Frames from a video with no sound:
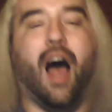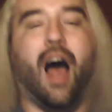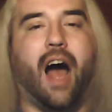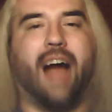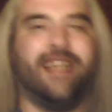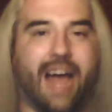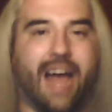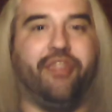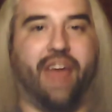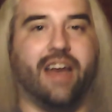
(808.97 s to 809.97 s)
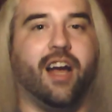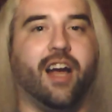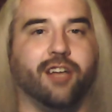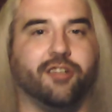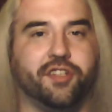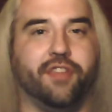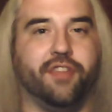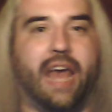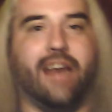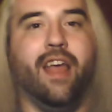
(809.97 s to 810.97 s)
I got that. I understood
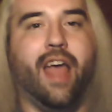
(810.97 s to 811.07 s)
that.